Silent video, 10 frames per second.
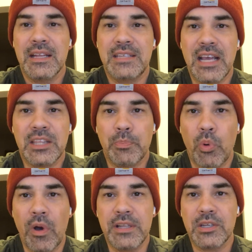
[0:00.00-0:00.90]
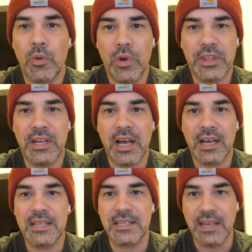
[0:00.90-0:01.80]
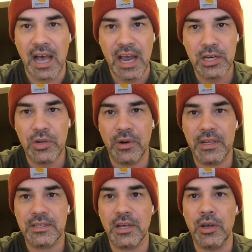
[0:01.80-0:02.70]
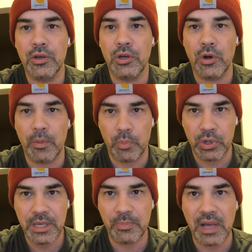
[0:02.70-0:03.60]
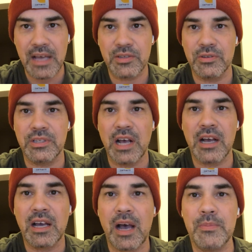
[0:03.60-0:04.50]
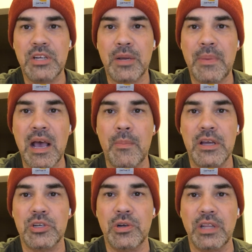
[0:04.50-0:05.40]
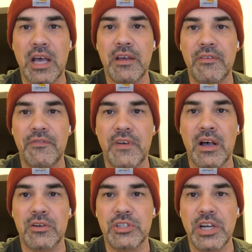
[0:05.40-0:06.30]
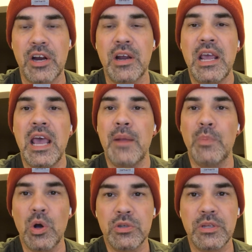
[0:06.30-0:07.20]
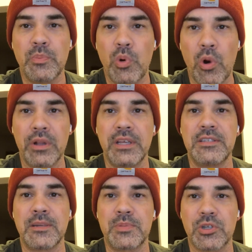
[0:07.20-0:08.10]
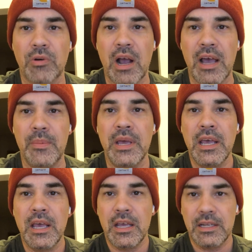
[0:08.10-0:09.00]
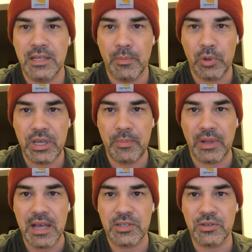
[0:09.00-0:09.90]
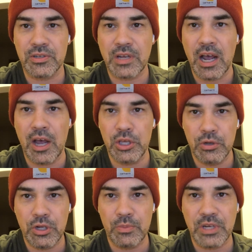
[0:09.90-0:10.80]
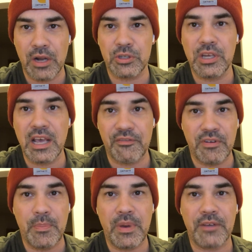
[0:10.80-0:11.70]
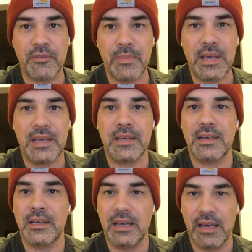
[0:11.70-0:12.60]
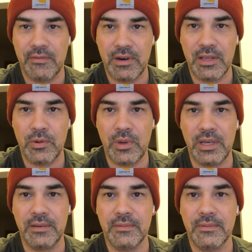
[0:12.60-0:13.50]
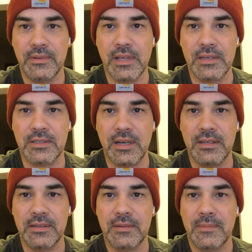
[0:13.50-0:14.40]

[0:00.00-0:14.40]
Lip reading: Take the points with the Nuggets, 9 units. Go to BookieBlasters.com. Check me out. Make sure you like, follow, share, and most importantly, subscribe to the Bookie Blasters YouTube channel so you get a free pick from me every day of the week. Thanks, guys.